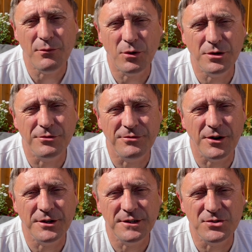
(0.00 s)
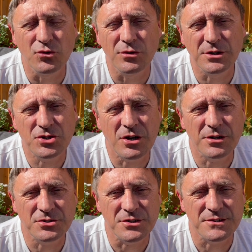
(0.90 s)
what you'll find is all the
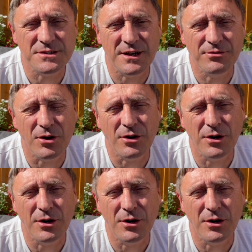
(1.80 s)
chargers have got